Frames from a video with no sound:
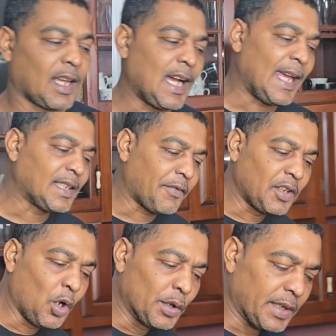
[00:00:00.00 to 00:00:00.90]
Guys, if
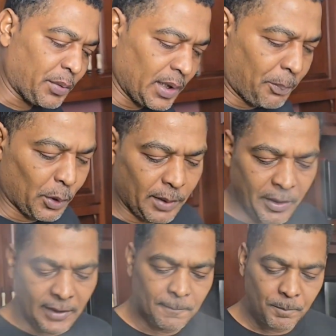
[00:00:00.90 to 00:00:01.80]
you notice when you put them
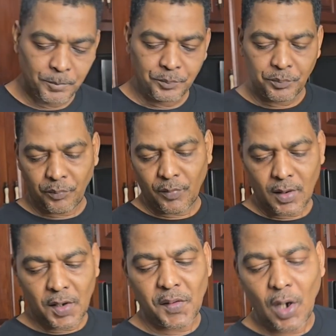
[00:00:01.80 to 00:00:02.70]
in,
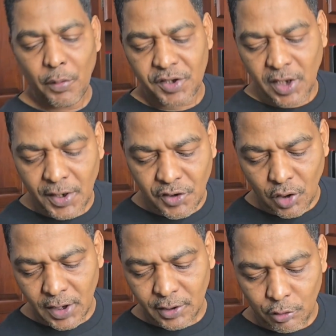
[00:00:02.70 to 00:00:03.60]
you see how it changed
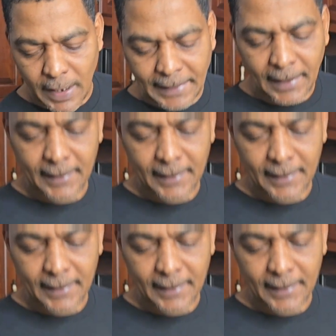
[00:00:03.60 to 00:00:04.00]
color to red?